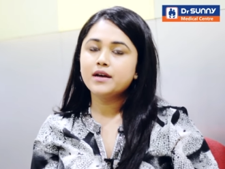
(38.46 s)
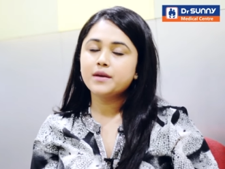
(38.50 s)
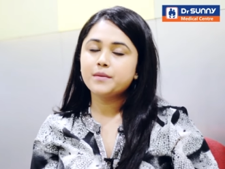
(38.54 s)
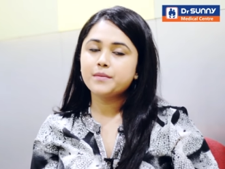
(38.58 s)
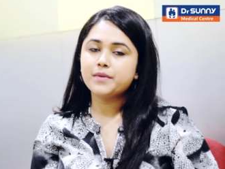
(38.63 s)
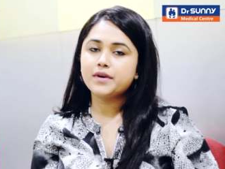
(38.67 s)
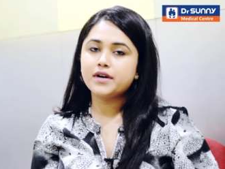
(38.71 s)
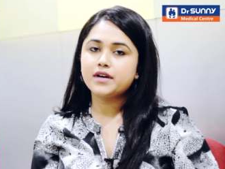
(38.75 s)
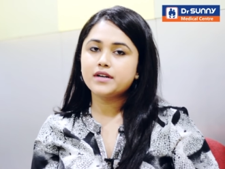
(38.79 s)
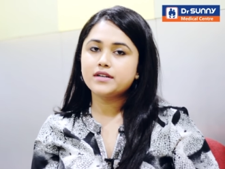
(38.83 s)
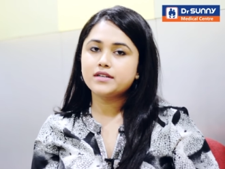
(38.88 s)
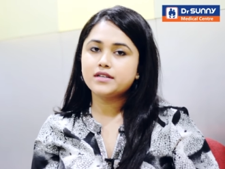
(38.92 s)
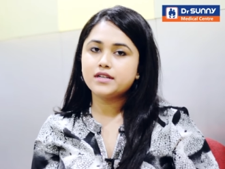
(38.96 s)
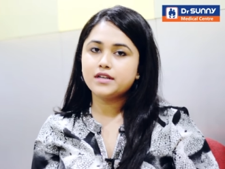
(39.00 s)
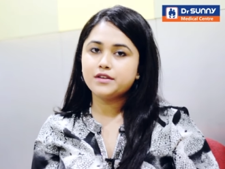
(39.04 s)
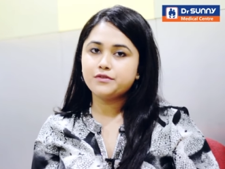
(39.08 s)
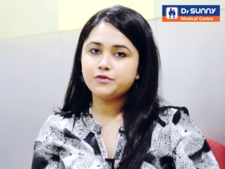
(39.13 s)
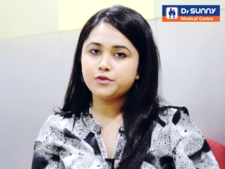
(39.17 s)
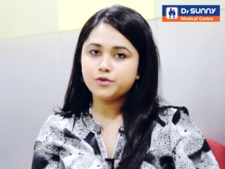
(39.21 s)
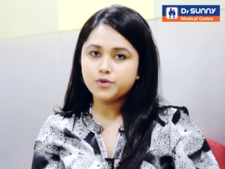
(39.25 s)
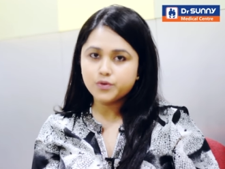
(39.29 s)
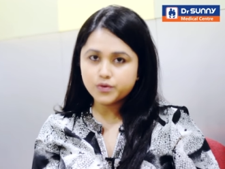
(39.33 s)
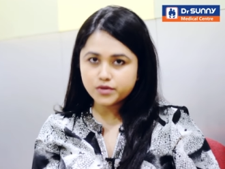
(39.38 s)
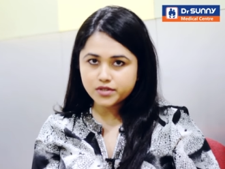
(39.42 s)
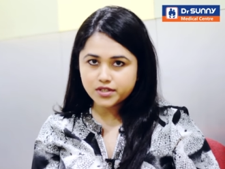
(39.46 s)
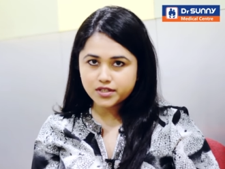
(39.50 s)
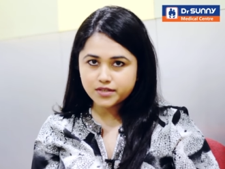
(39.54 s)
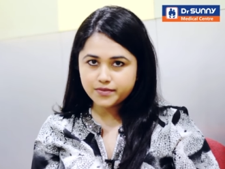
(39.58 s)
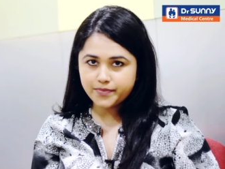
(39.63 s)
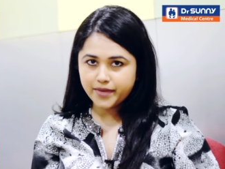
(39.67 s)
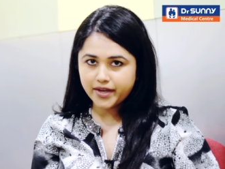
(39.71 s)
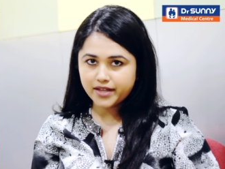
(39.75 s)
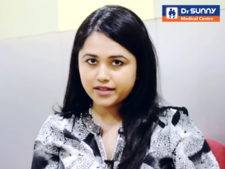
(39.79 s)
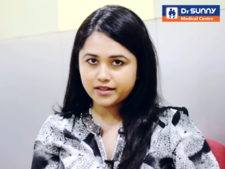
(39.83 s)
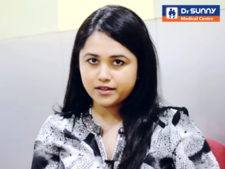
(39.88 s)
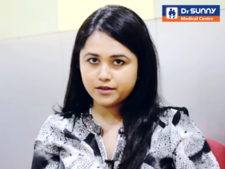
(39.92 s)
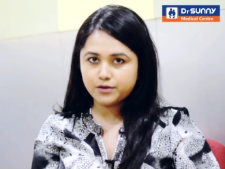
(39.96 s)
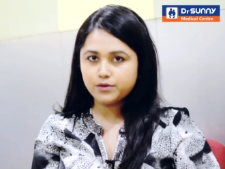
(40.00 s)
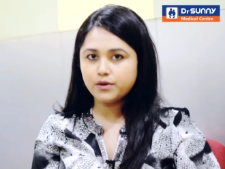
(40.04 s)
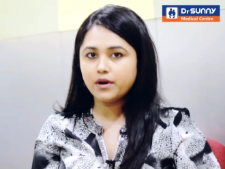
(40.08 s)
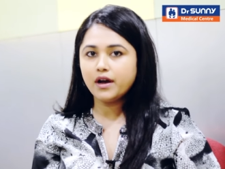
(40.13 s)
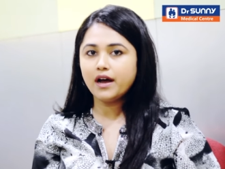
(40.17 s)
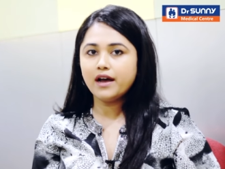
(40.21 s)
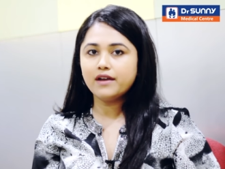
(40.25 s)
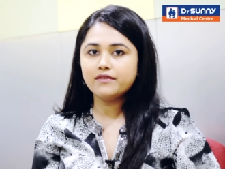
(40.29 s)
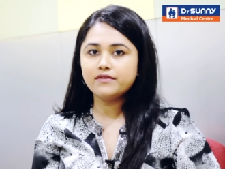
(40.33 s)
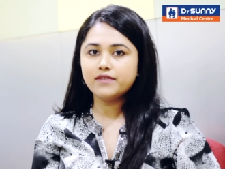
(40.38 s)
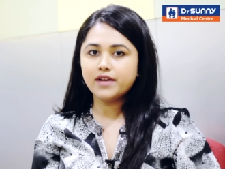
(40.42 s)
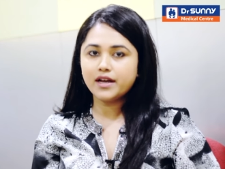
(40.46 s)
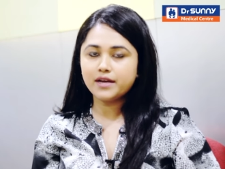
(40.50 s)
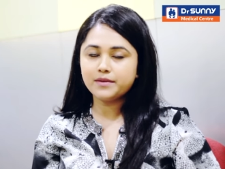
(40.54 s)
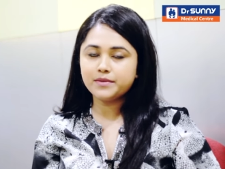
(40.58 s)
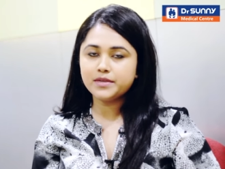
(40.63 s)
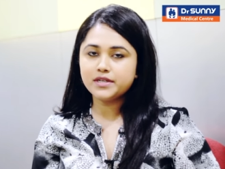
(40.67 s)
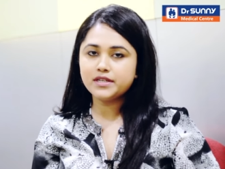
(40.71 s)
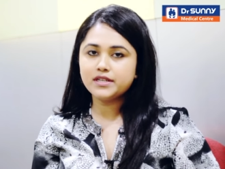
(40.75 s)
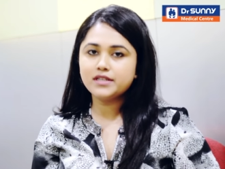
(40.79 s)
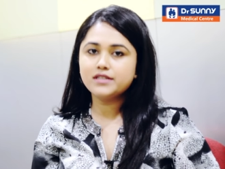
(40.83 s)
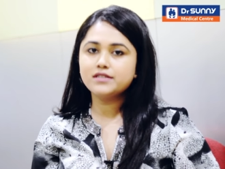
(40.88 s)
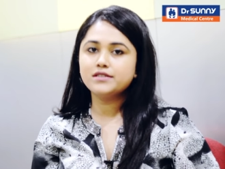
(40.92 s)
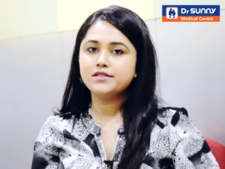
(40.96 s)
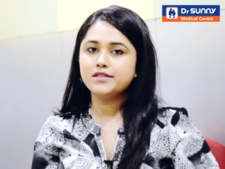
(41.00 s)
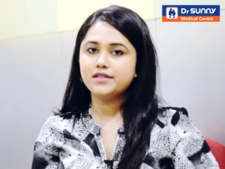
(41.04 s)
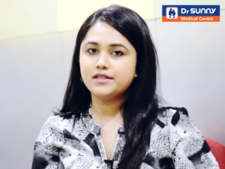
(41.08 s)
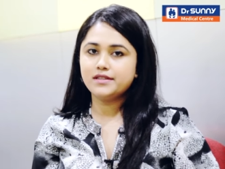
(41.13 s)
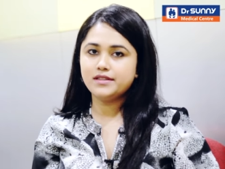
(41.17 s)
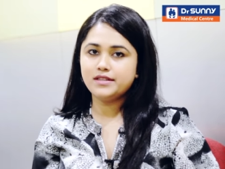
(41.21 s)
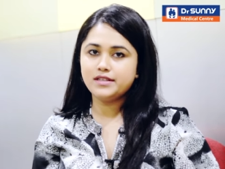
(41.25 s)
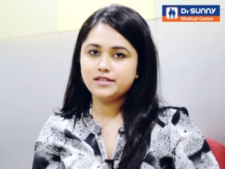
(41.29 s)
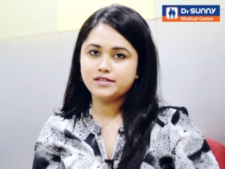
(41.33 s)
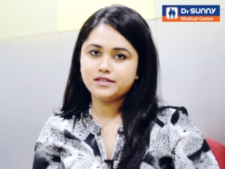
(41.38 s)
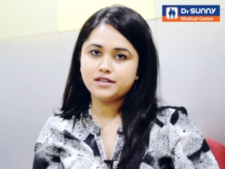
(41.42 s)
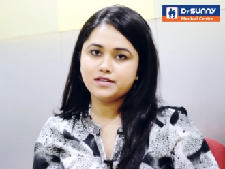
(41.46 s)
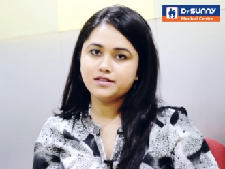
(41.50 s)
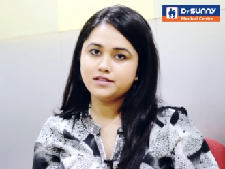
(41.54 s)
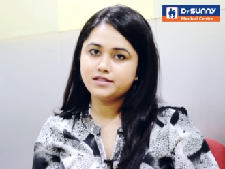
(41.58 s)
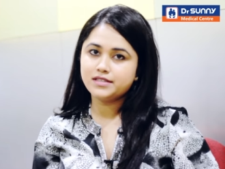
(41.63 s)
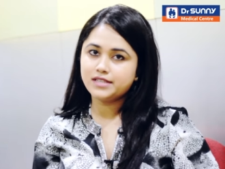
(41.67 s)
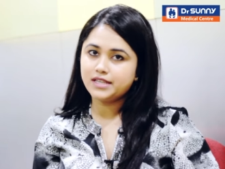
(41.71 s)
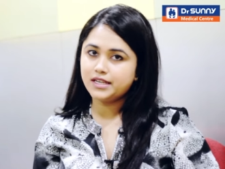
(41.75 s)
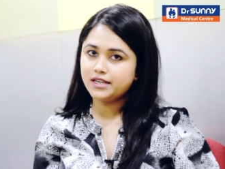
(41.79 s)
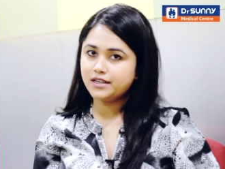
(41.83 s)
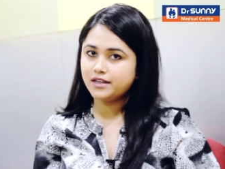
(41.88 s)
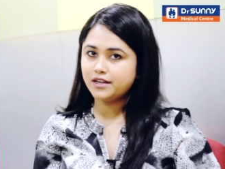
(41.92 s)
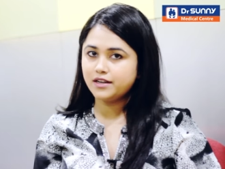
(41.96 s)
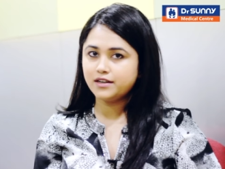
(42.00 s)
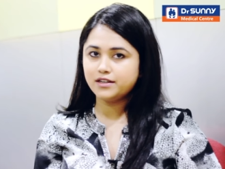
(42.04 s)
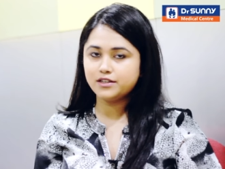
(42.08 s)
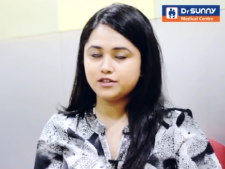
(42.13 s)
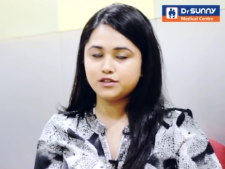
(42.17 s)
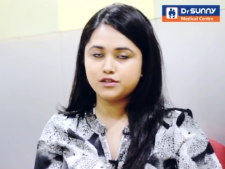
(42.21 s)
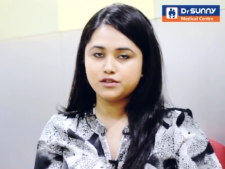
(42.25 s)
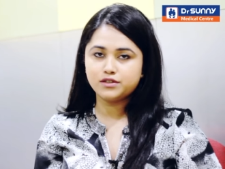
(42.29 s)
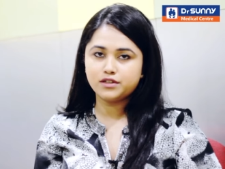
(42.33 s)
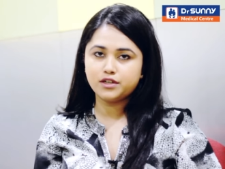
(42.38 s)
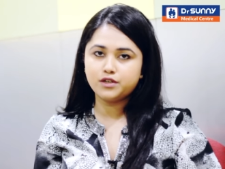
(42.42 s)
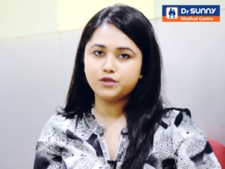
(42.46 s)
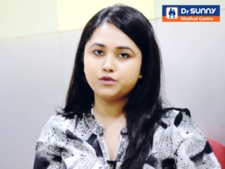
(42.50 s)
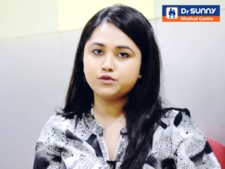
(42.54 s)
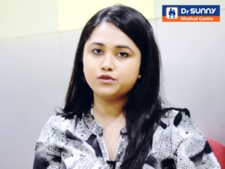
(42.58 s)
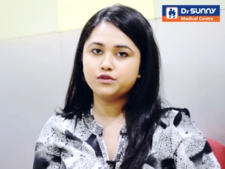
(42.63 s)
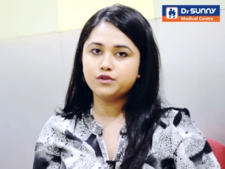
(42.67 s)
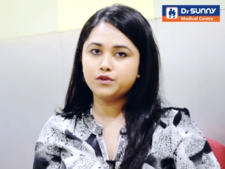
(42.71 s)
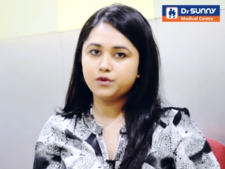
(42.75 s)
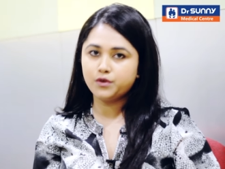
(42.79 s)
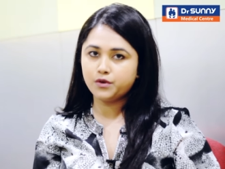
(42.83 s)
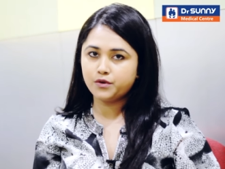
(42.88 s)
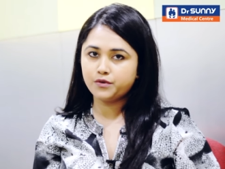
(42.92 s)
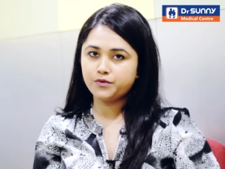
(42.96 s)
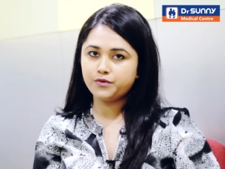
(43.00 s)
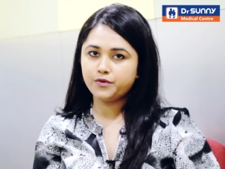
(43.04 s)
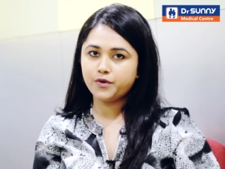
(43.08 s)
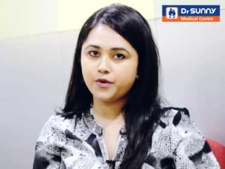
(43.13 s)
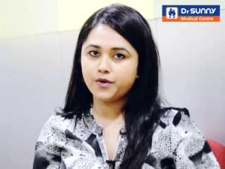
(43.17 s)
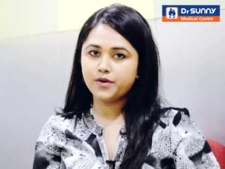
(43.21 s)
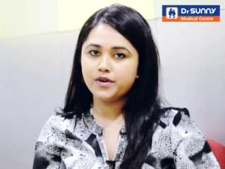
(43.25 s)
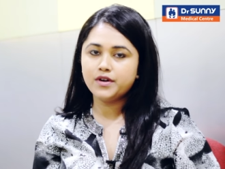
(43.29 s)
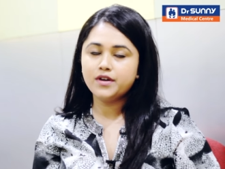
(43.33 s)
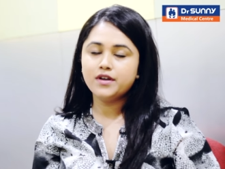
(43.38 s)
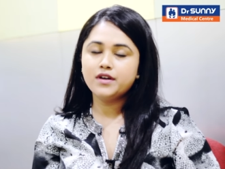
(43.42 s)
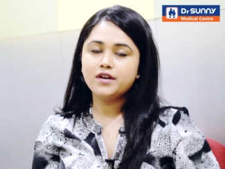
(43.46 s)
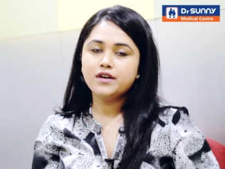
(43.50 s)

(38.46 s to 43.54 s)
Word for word: But if you do suspect that you have diabetes, these are the skin conditions that you should look for.